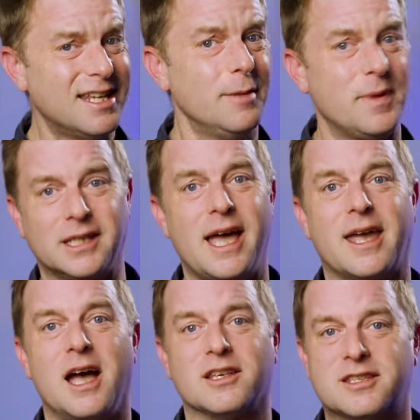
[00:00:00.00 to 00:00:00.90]
gonna be
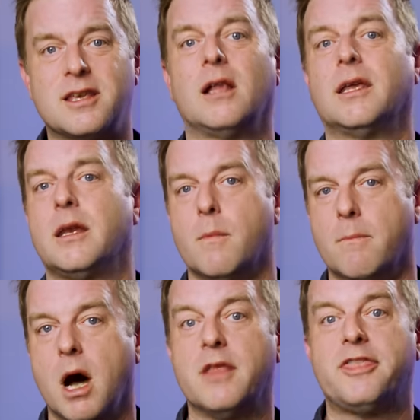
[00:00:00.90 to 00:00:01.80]
like a solid 1.5
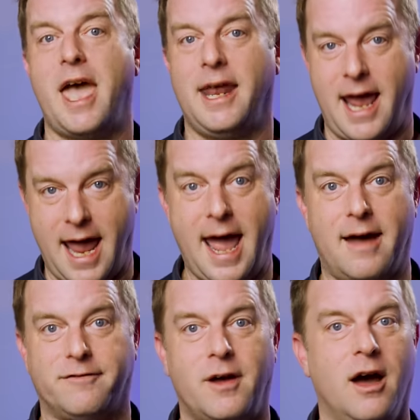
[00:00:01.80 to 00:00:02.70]

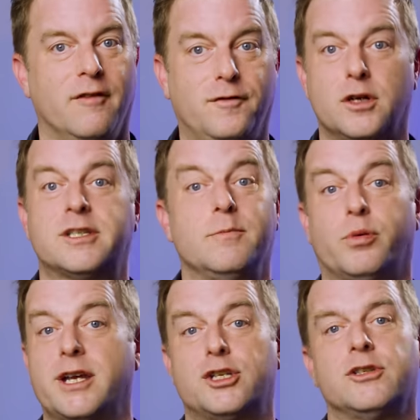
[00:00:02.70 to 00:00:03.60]
months of first
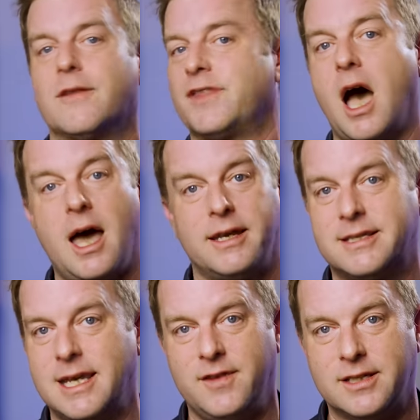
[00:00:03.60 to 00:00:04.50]
impressions of the
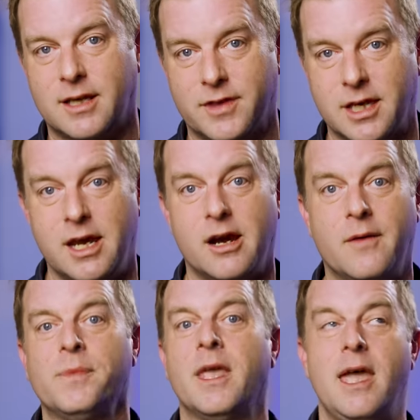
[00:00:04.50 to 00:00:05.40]
hottest TVs of the year,